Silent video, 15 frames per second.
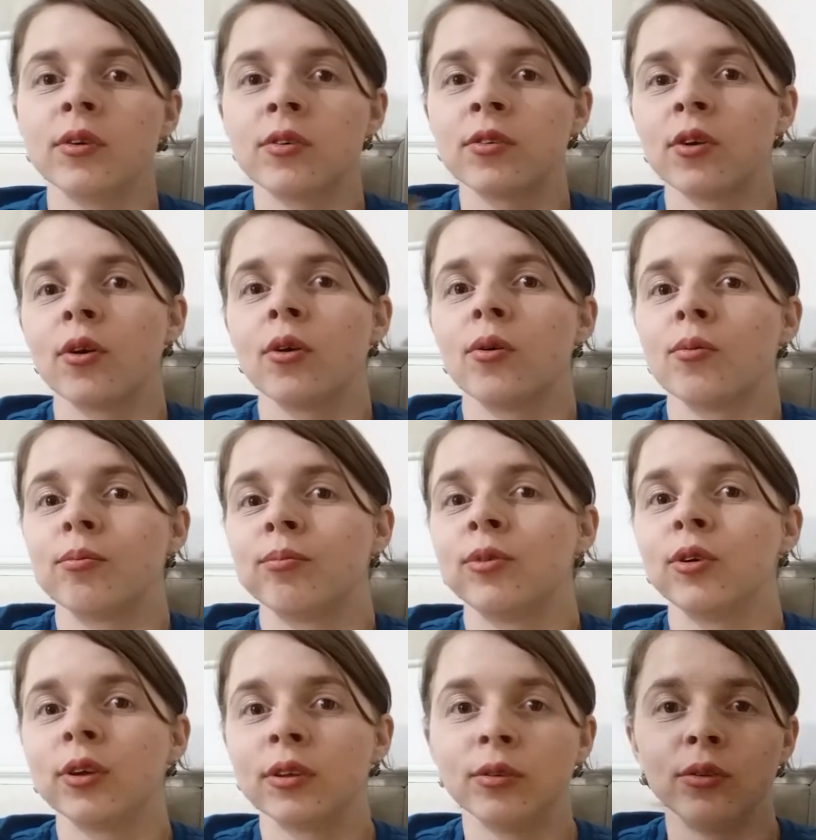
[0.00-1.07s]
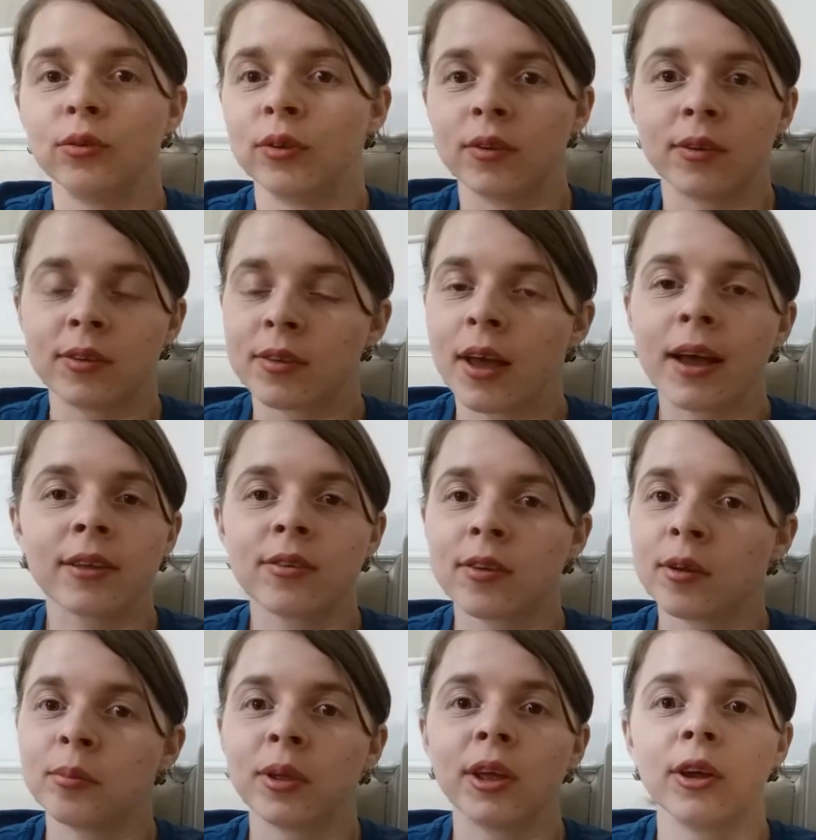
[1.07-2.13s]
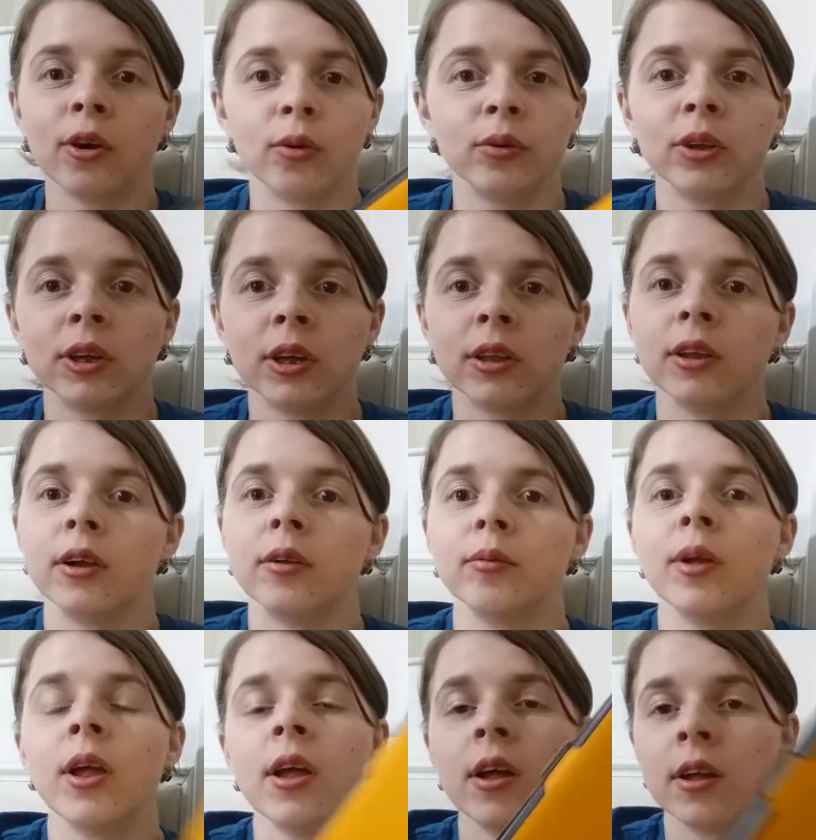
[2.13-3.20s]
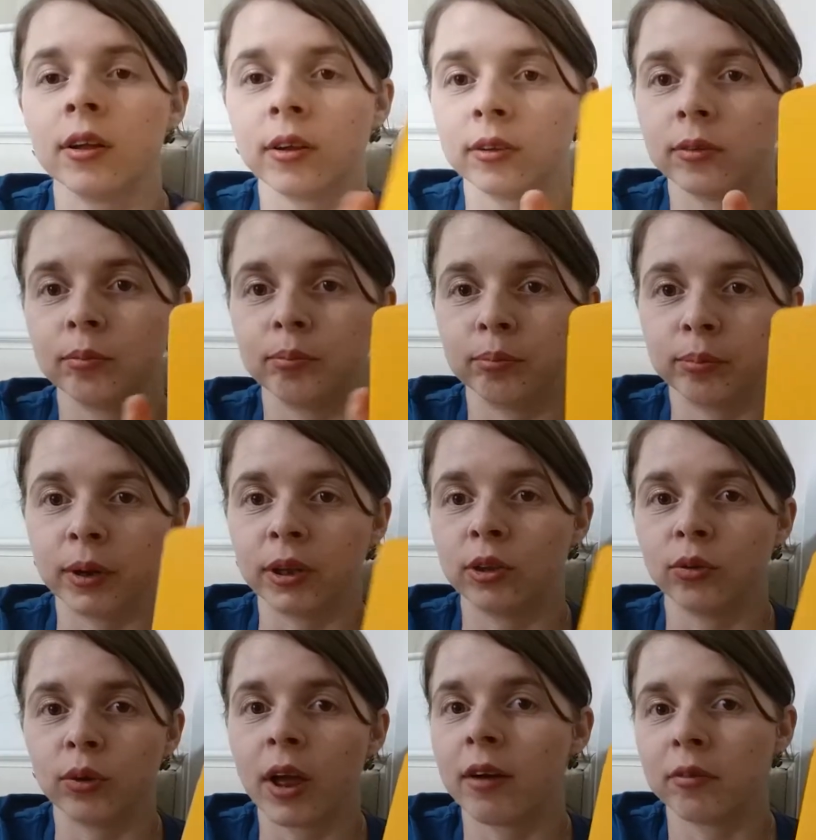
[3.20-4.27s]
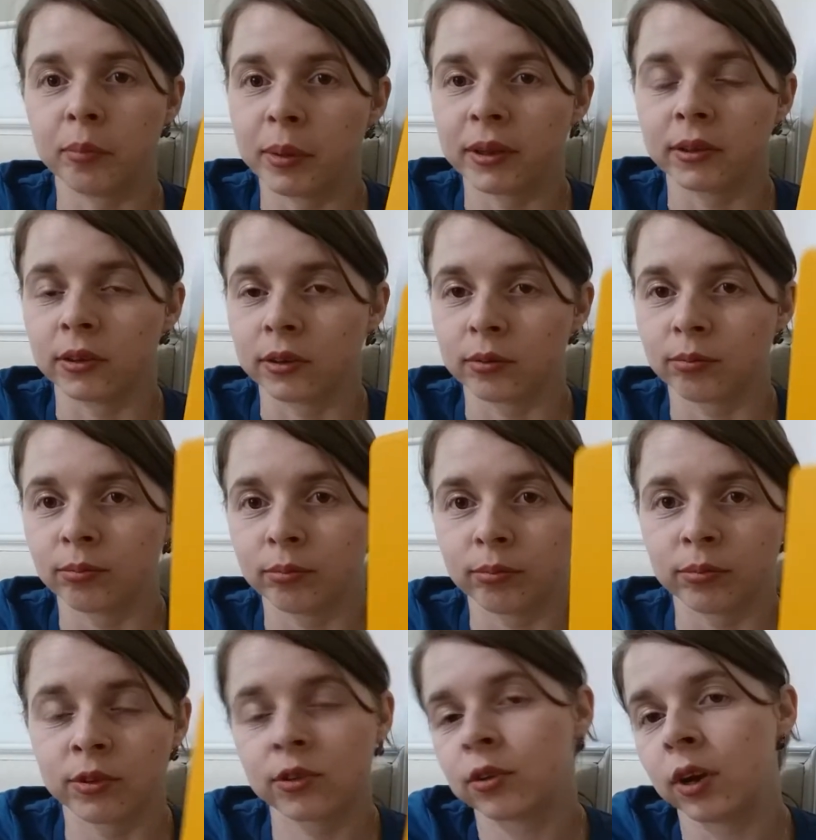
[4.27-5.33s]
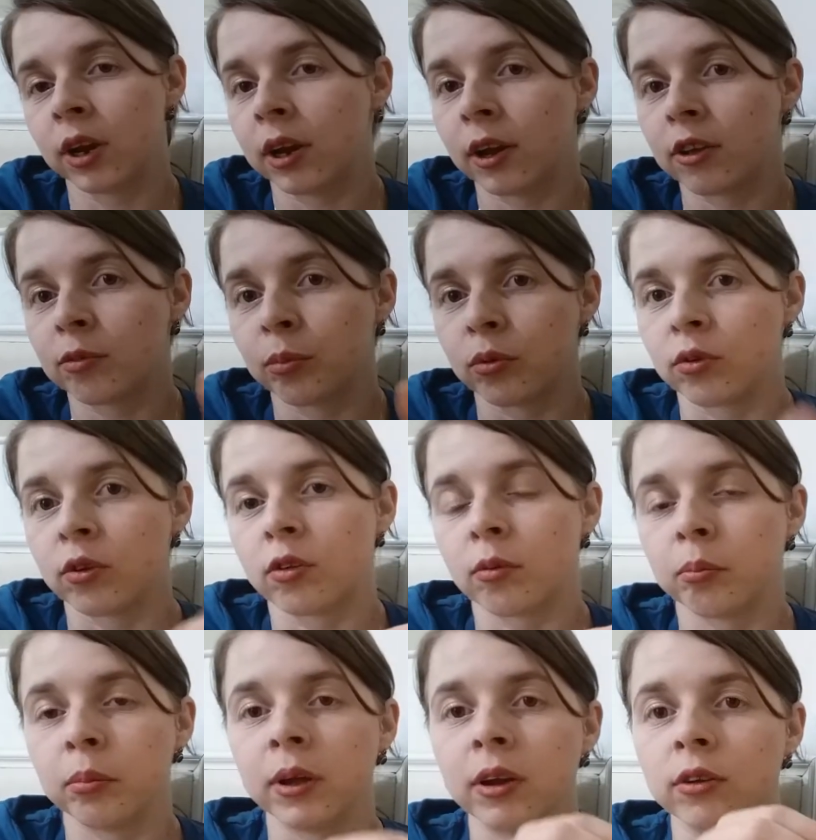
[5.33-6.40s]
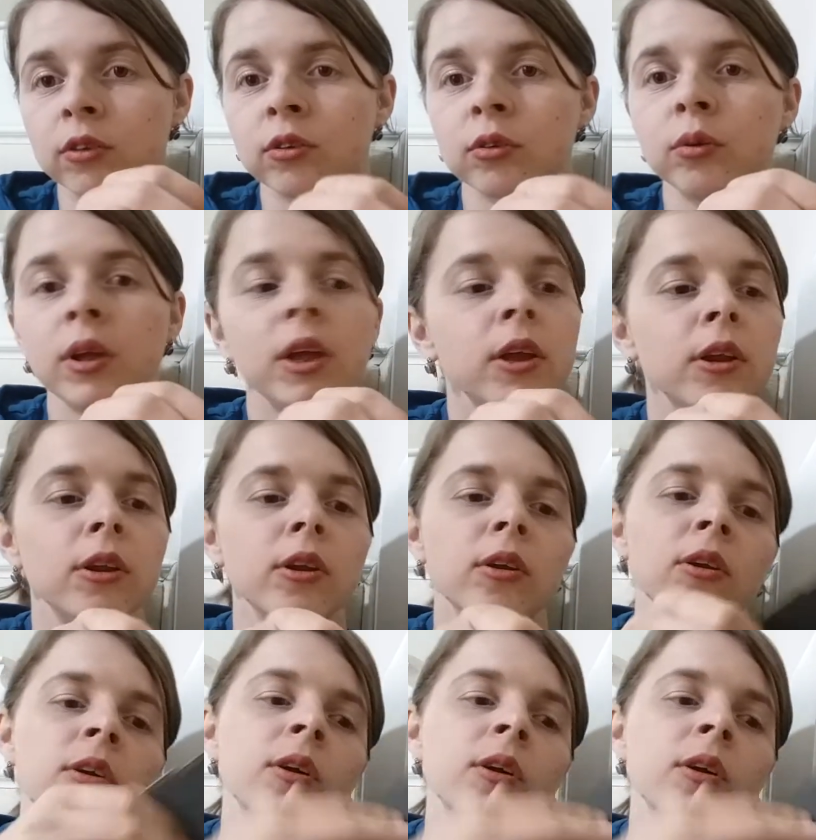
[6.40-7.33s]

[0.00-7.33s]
So you can do this exact same thing on the Kindle, but you will have a better screen. I suppose it's a bigger screen.